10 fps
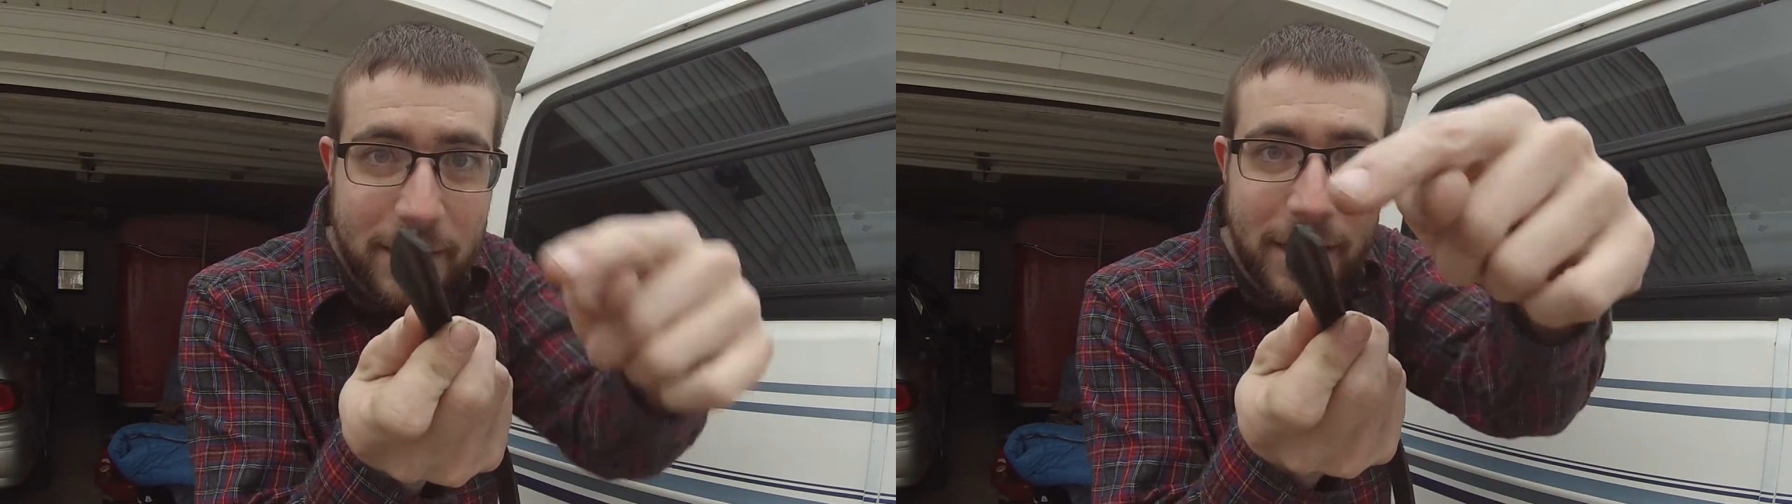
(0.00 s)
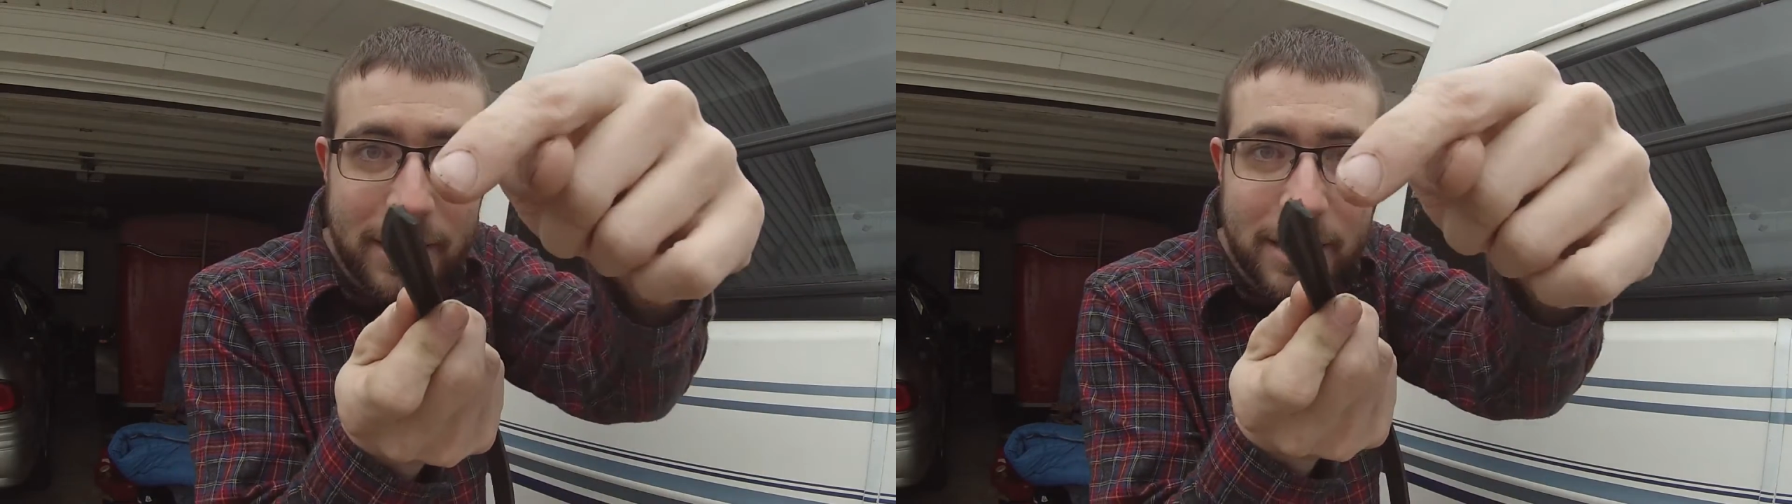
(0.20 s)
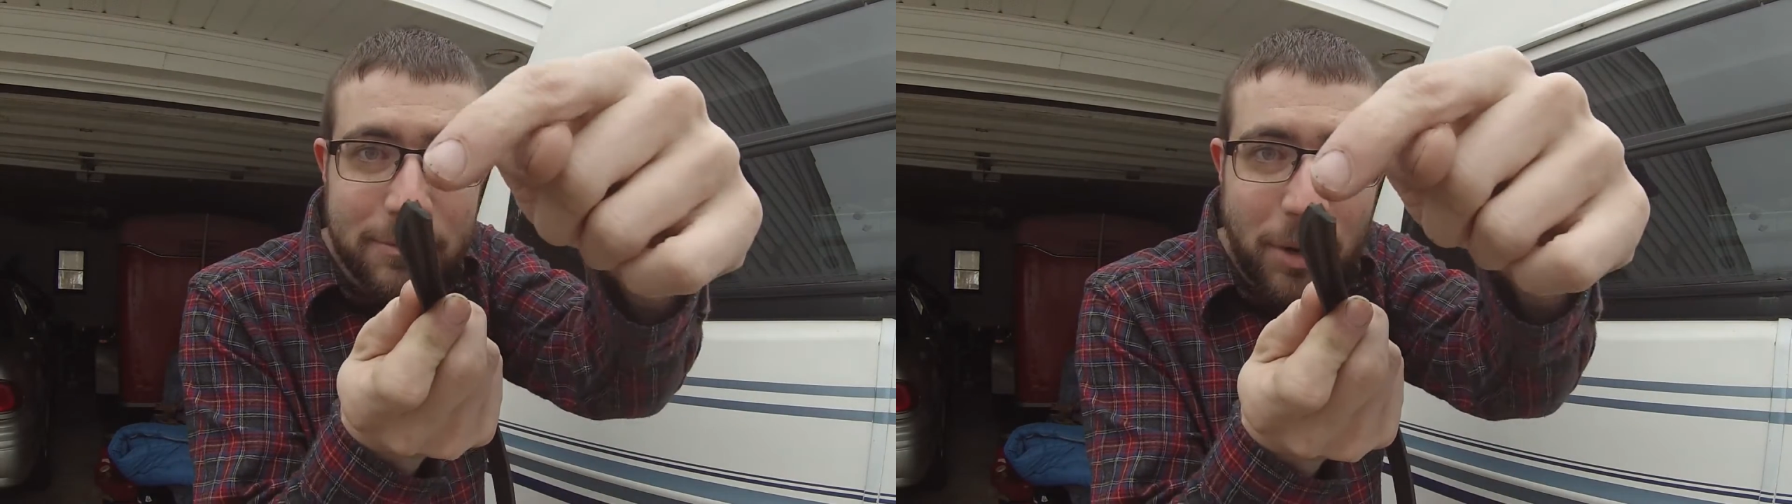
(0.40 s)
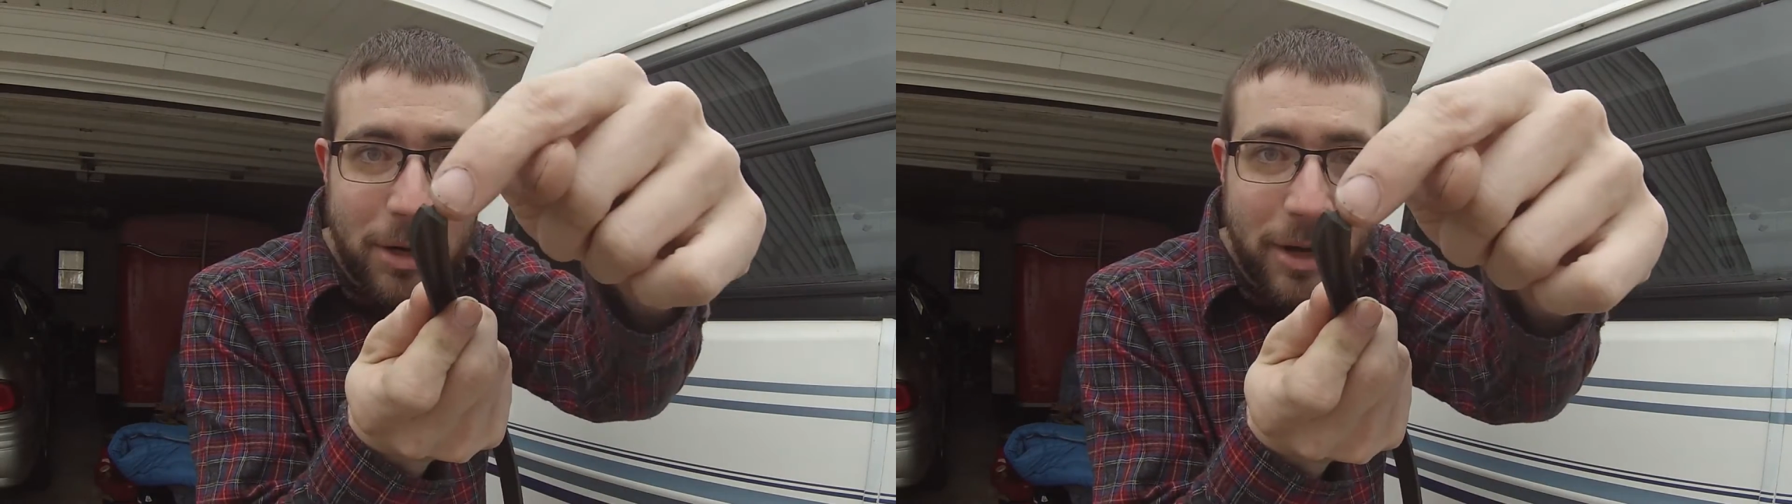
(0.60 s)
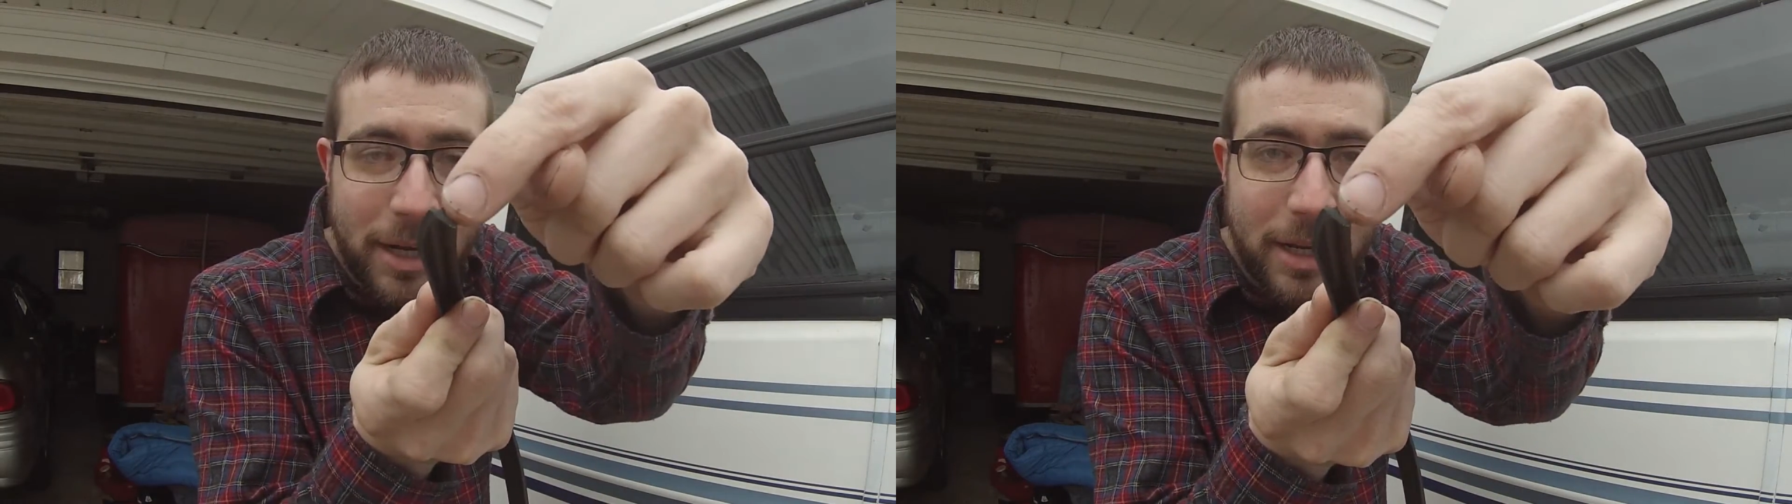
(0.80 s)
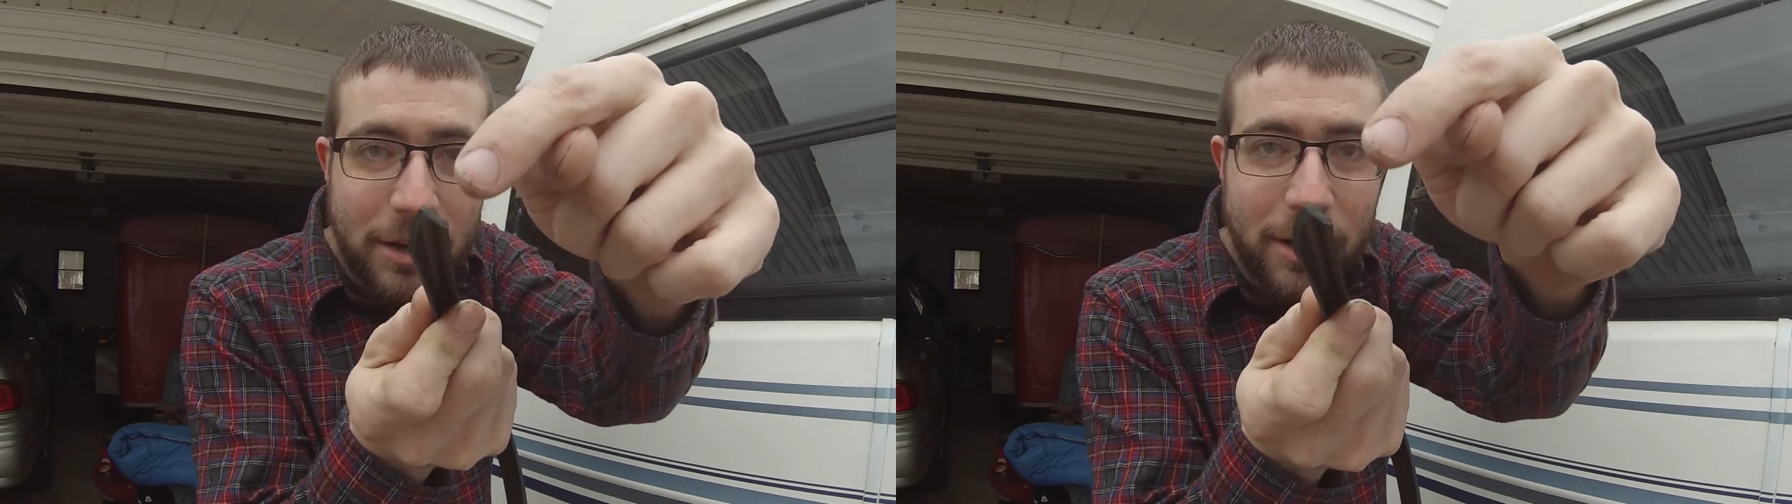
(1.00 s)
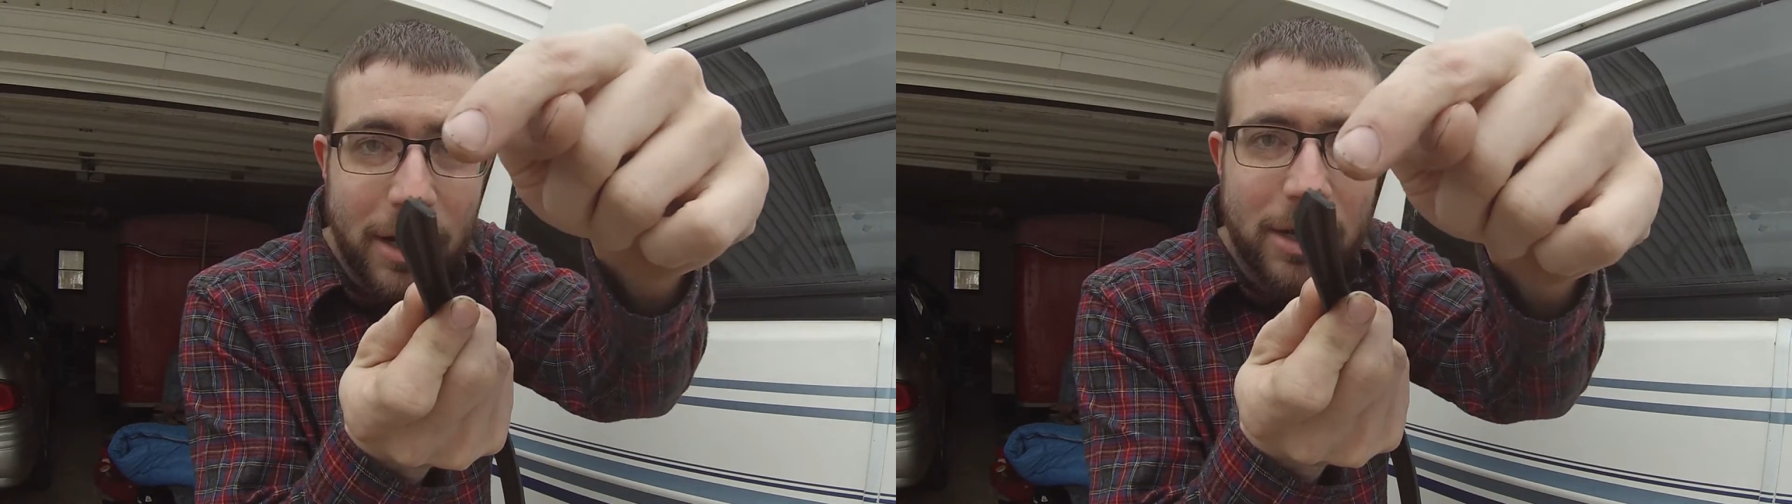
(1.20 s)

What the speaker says: and this part right here